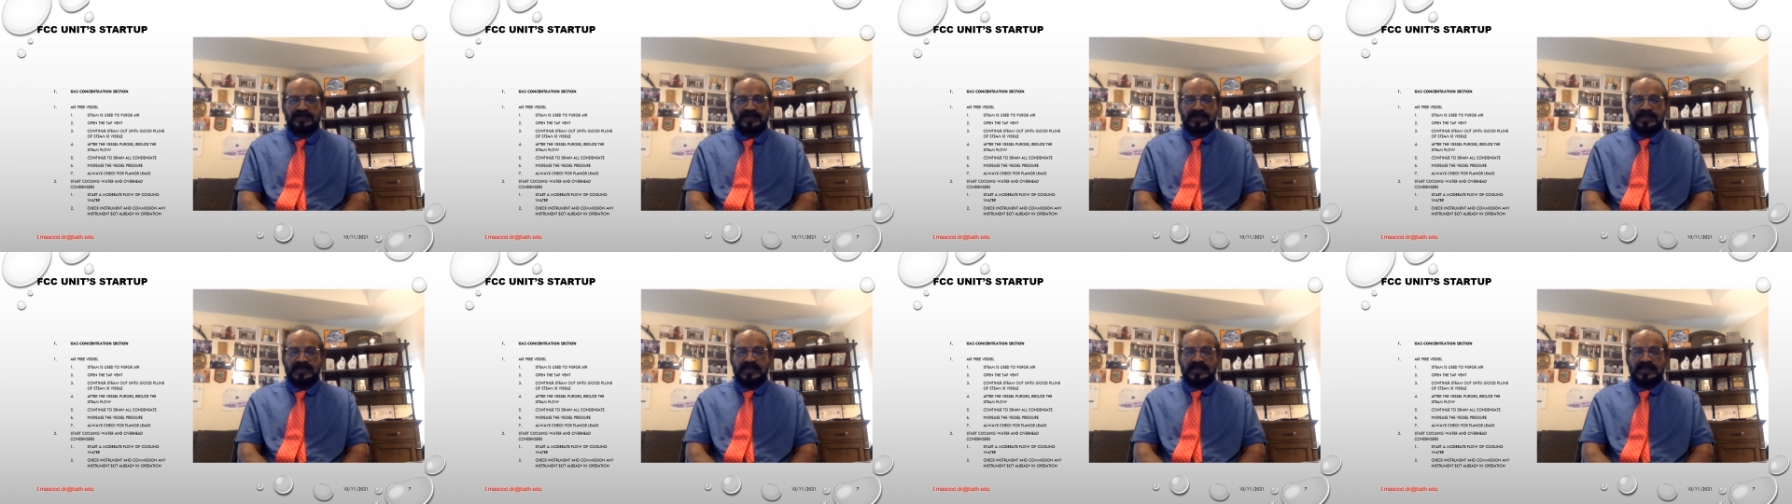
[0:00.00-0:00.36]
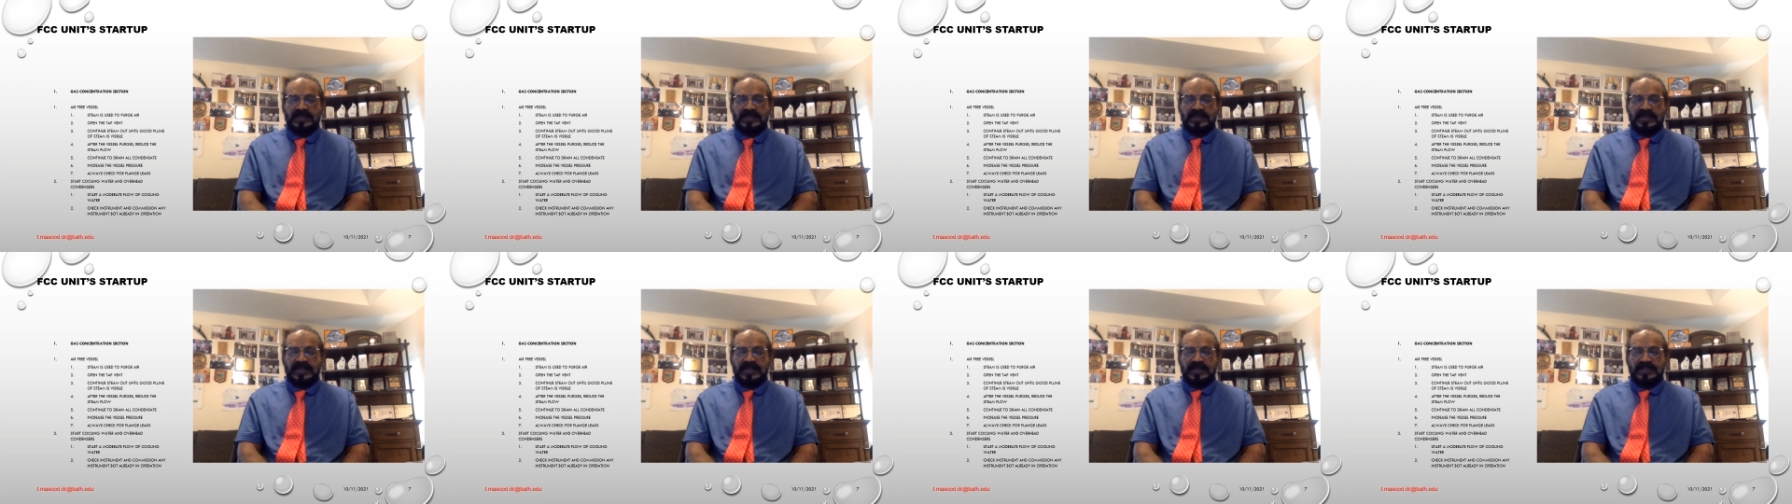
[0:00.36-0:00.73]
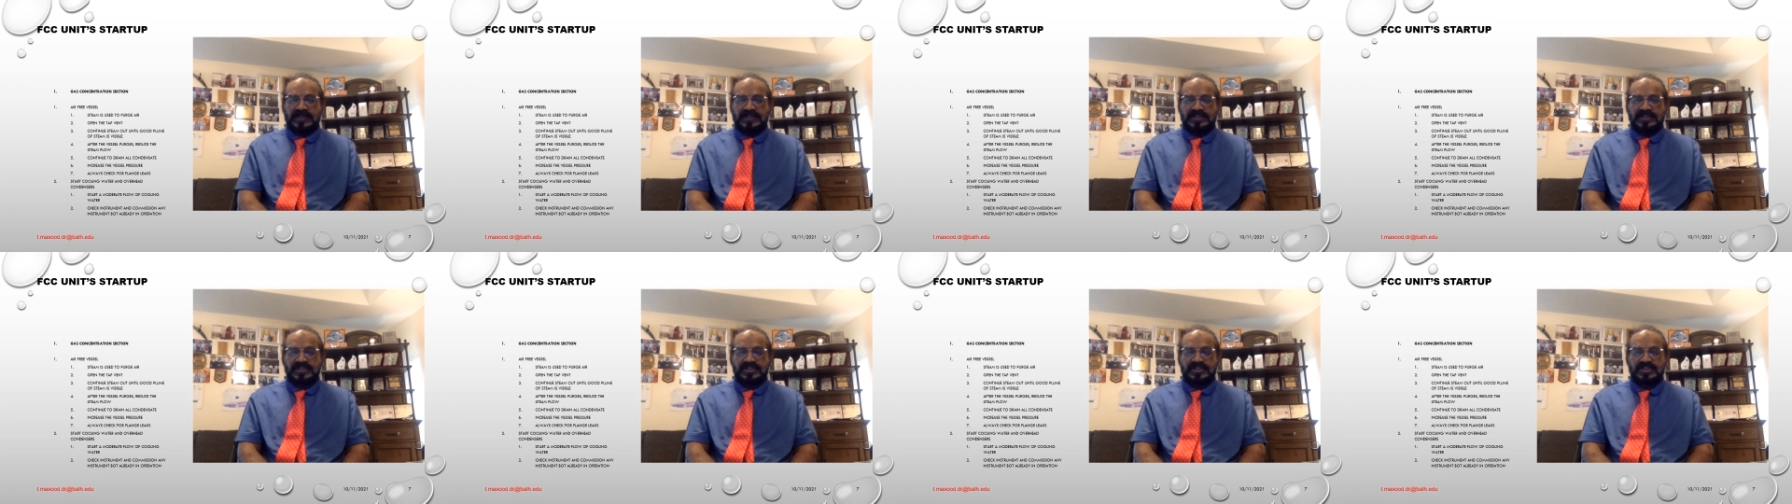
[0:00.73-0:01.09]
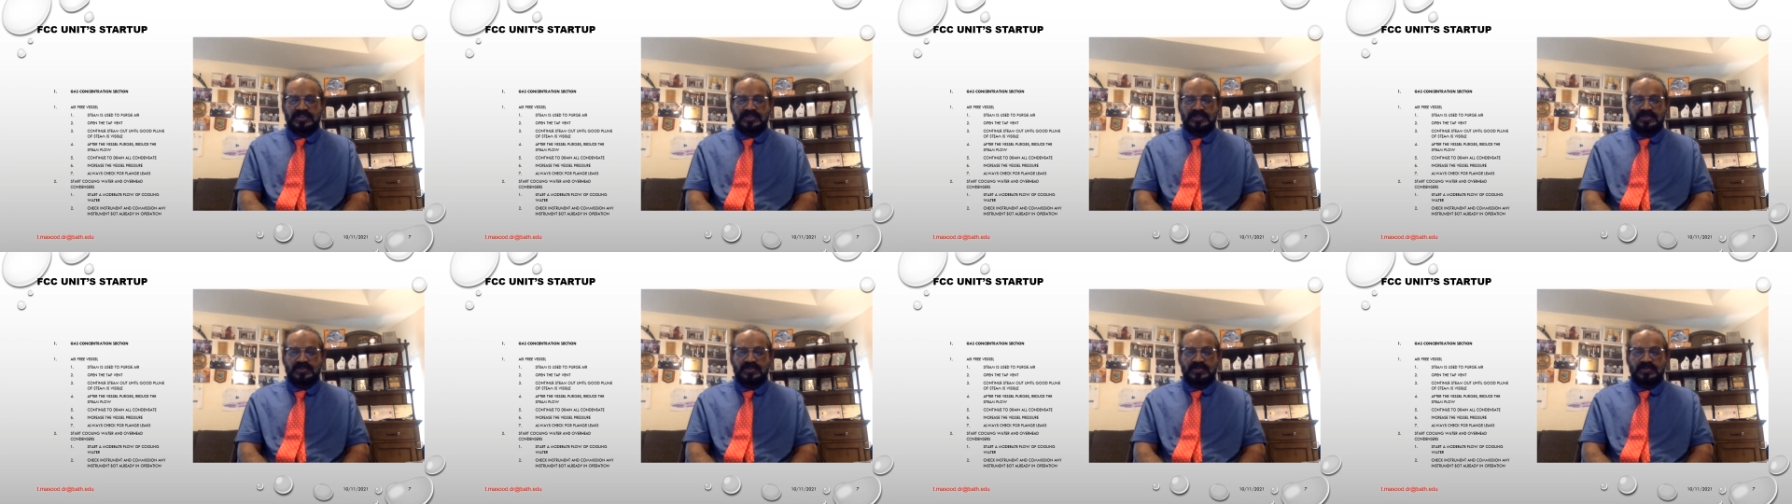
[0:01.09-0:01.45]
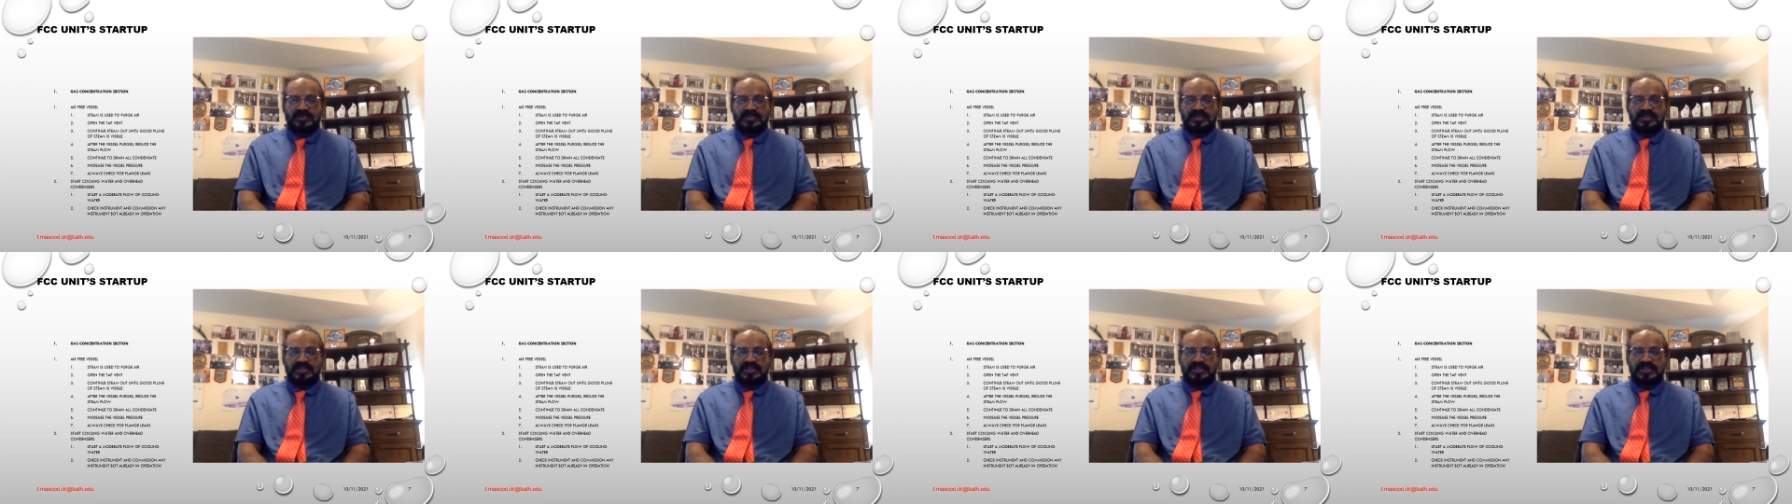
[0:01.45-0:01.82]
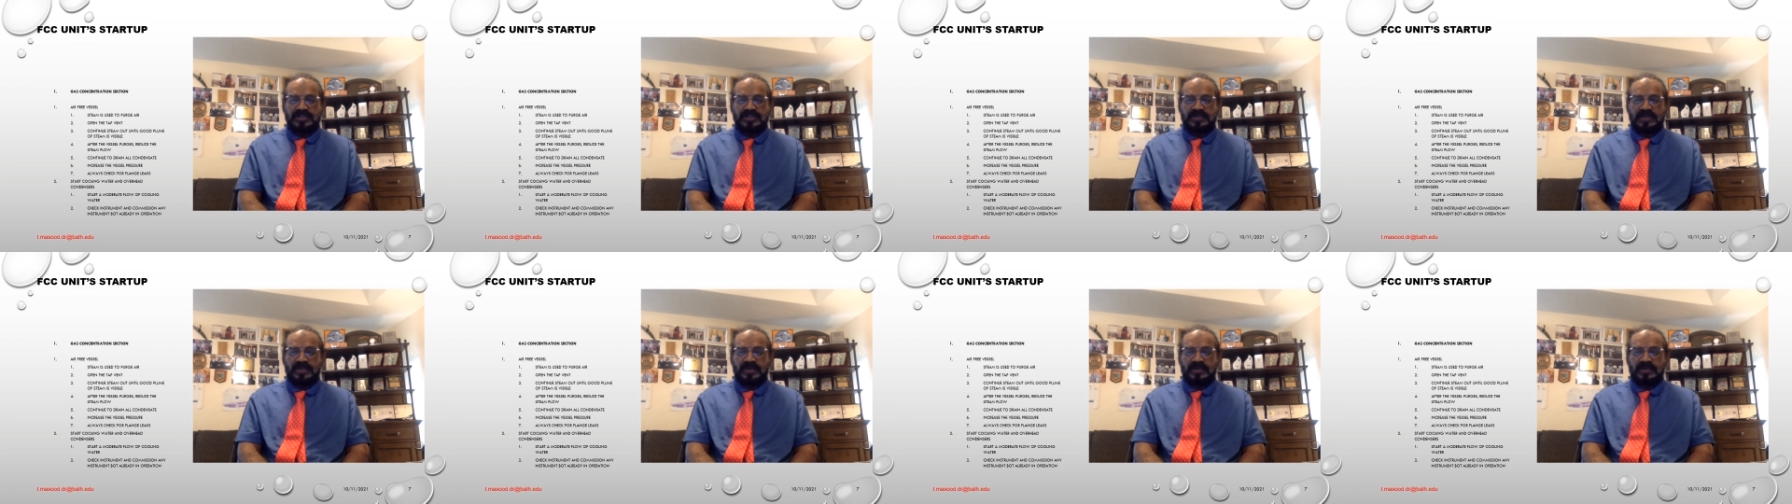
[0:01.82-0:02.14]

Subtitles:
Connect steam to steam out